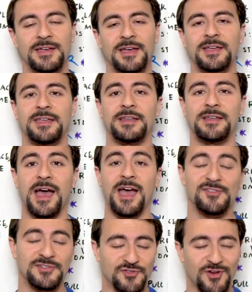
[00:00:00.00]
It can
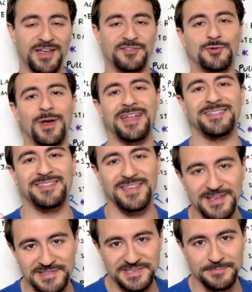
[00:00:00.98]
actually trying to
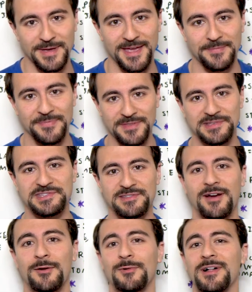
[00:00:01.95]
anticipate the
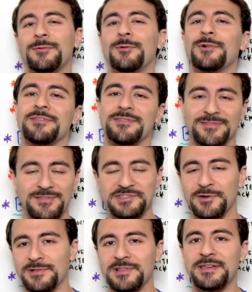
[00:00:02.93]
start will
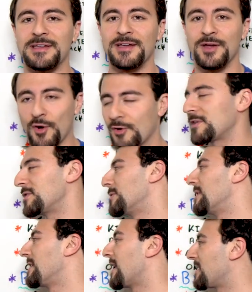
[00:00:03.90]
certainly hurt you.